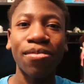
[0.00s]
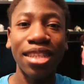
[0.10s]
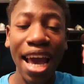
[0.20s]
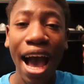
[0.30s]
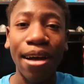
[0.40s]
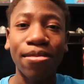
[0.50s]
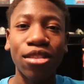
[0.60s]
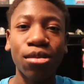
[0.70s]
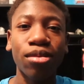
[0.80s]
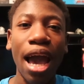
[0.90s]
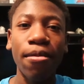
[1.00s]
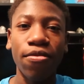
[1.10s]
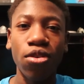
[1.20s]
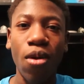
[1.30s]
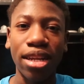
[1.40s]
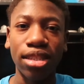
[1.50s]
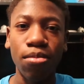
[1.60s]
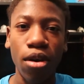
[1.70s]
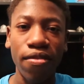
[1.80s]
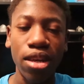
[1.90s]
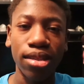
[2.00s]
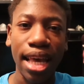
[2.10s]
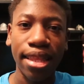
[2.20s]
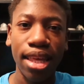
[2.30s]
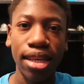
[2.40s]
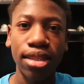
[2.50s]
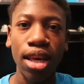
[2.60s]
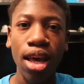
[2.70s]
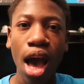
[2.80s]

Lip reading: Yeah, subscribe if you want to see more videos like this.